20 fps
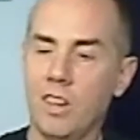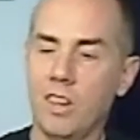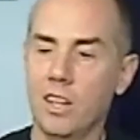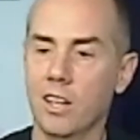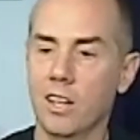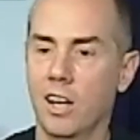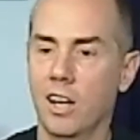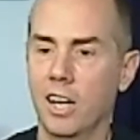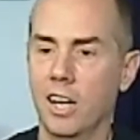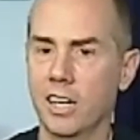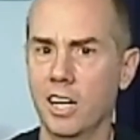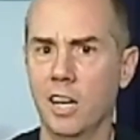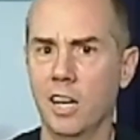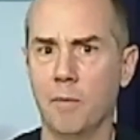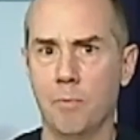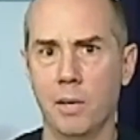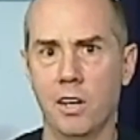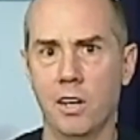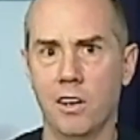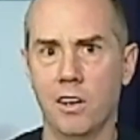I got
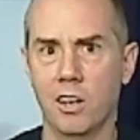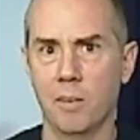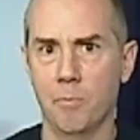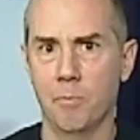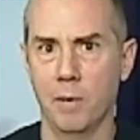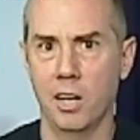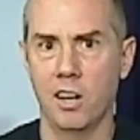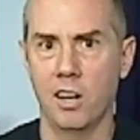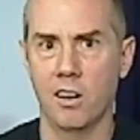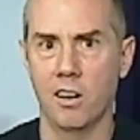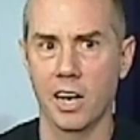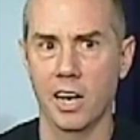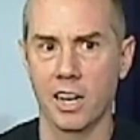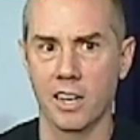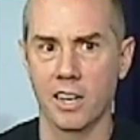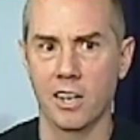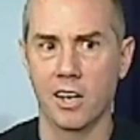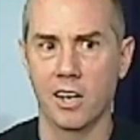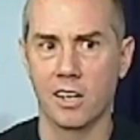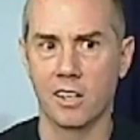better and better at it,
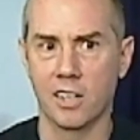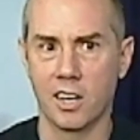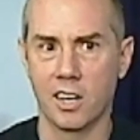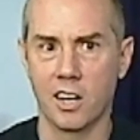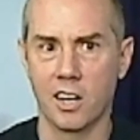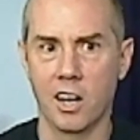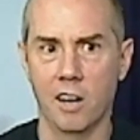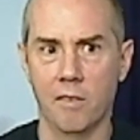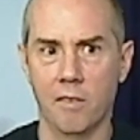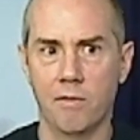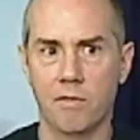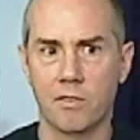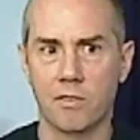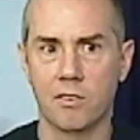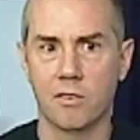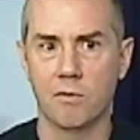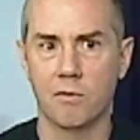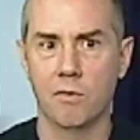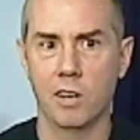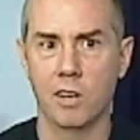oddly enough,
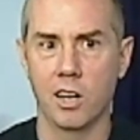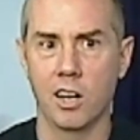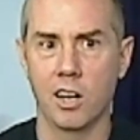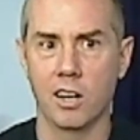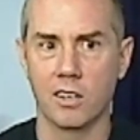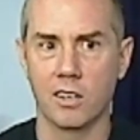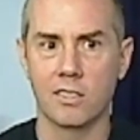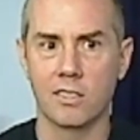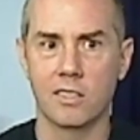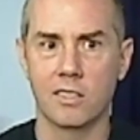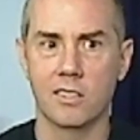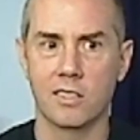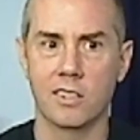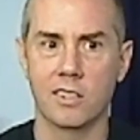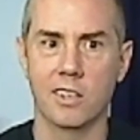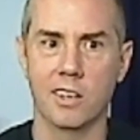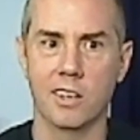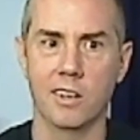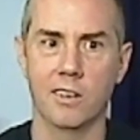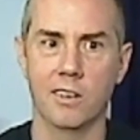where,
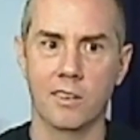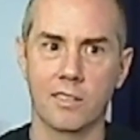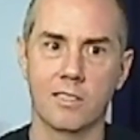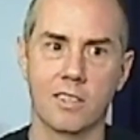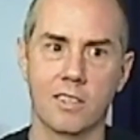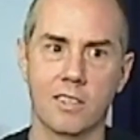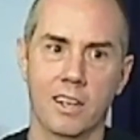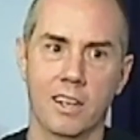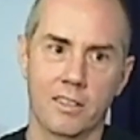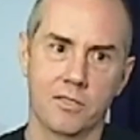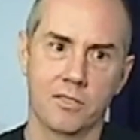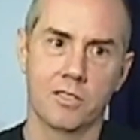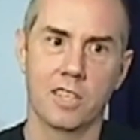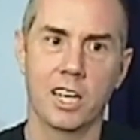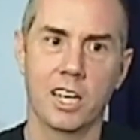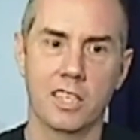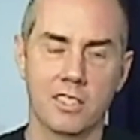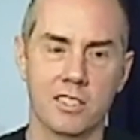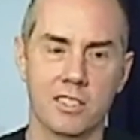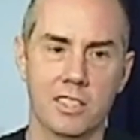I was
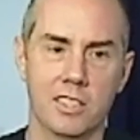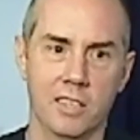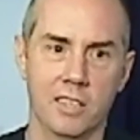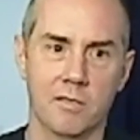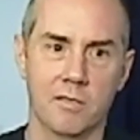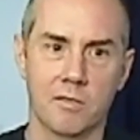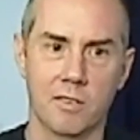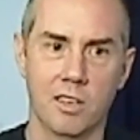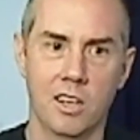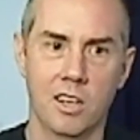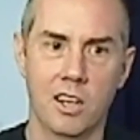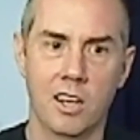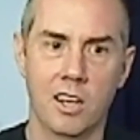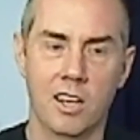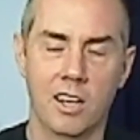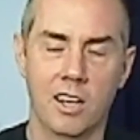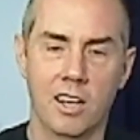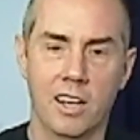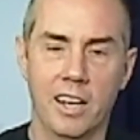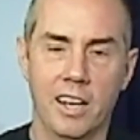actually,
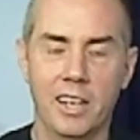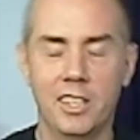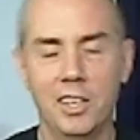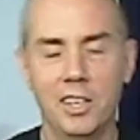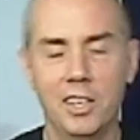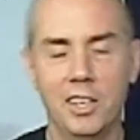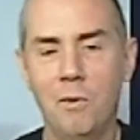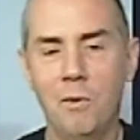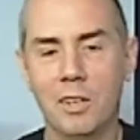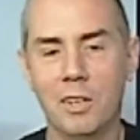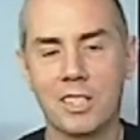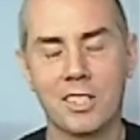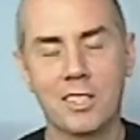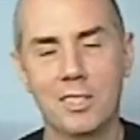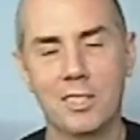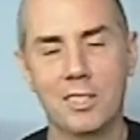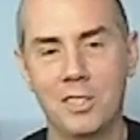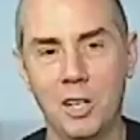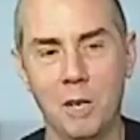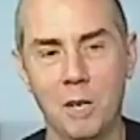what's
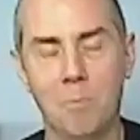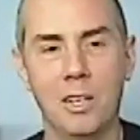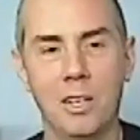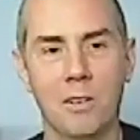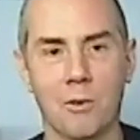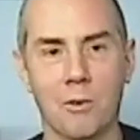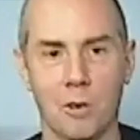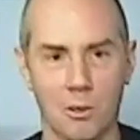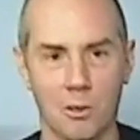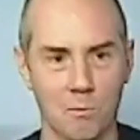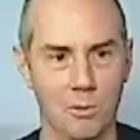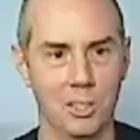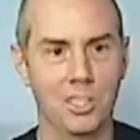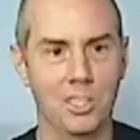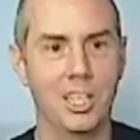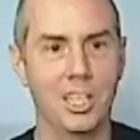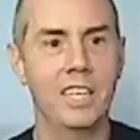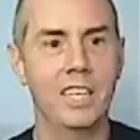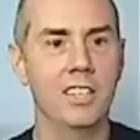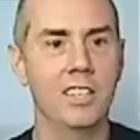stupid or
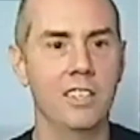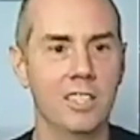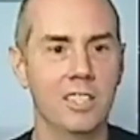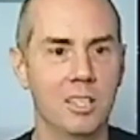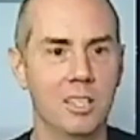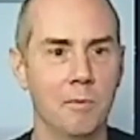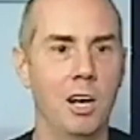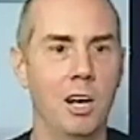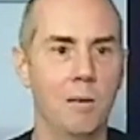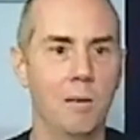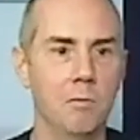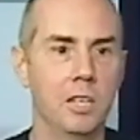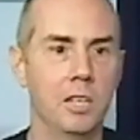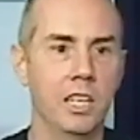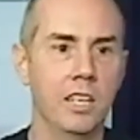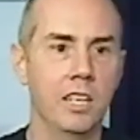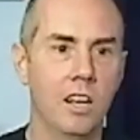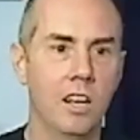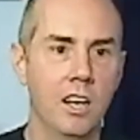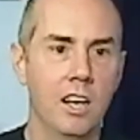ridiculous about me?
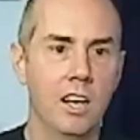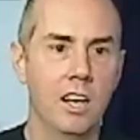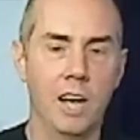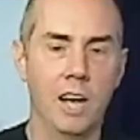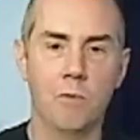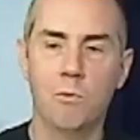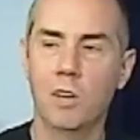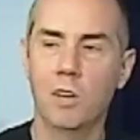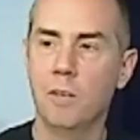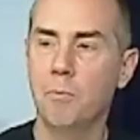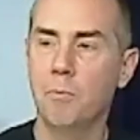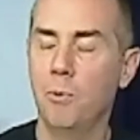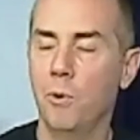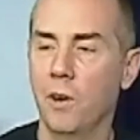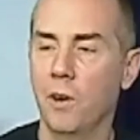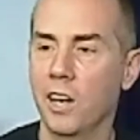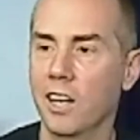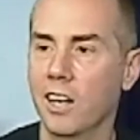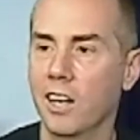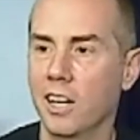At one
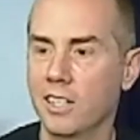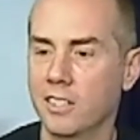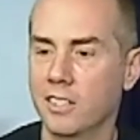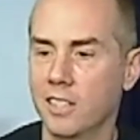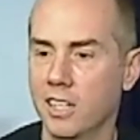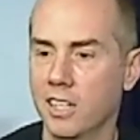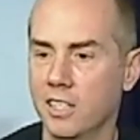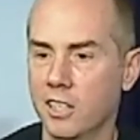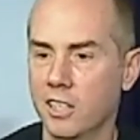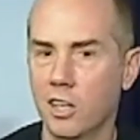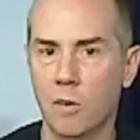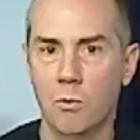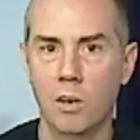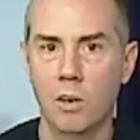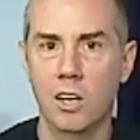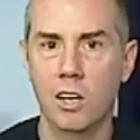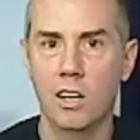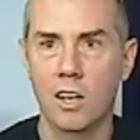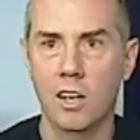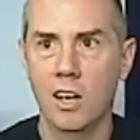point, I said, you know
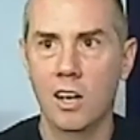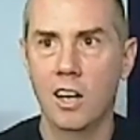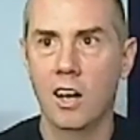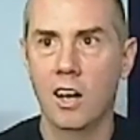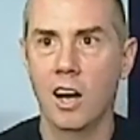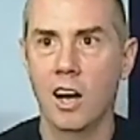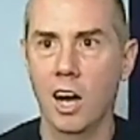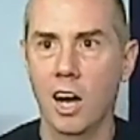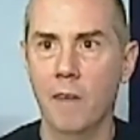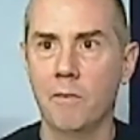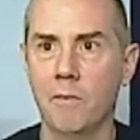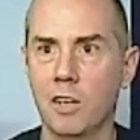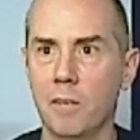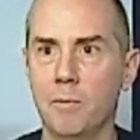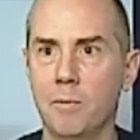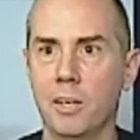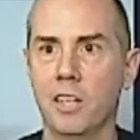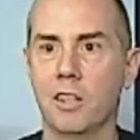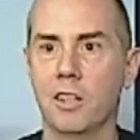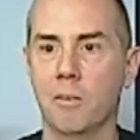what? I'm going to
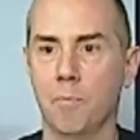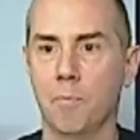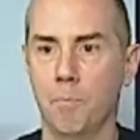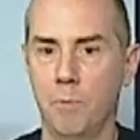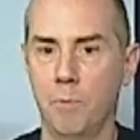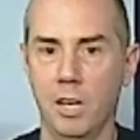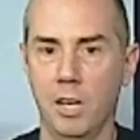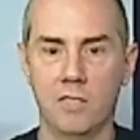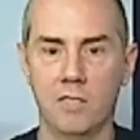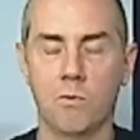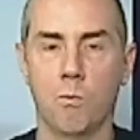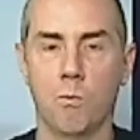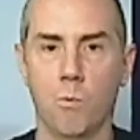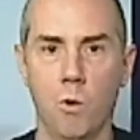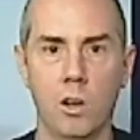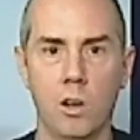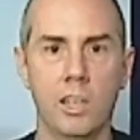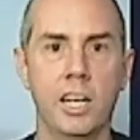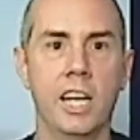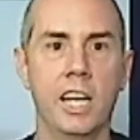be the best
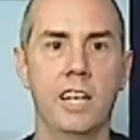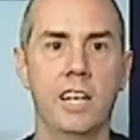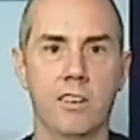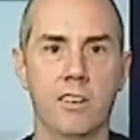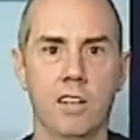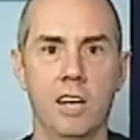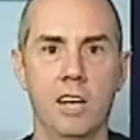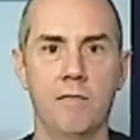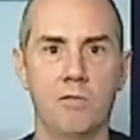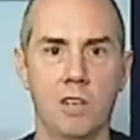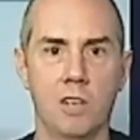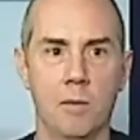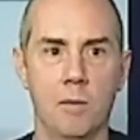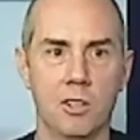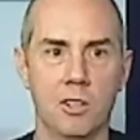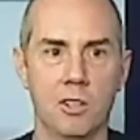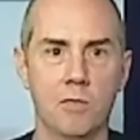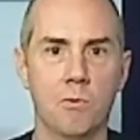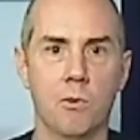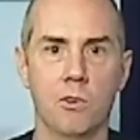one-handed left drummer
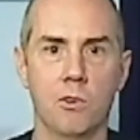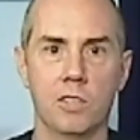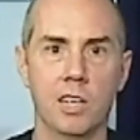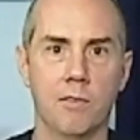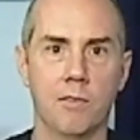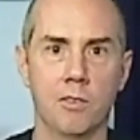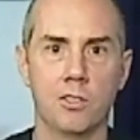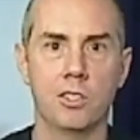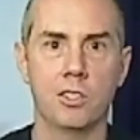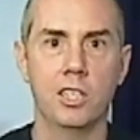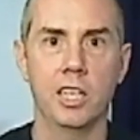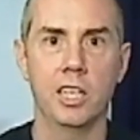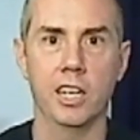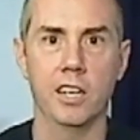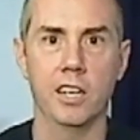this world's ever seen.